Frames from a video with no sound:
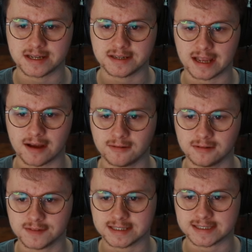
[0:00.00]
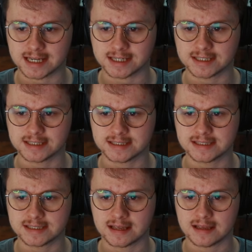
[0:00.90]
You get all of these
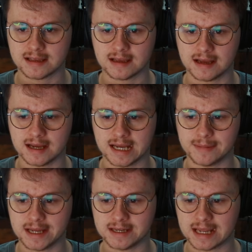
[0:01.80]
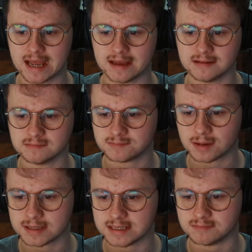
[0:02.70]
sections, and you get
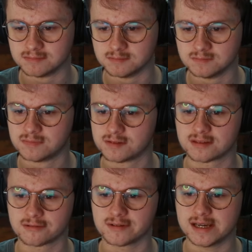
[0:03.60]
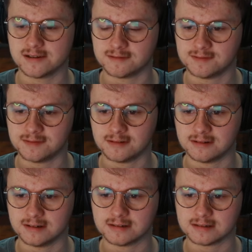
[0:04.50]
probably 3 or
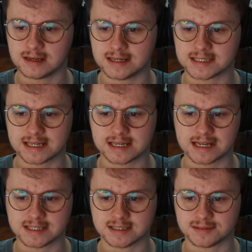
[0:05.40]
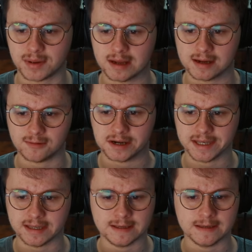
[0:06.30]
4 articulations per one.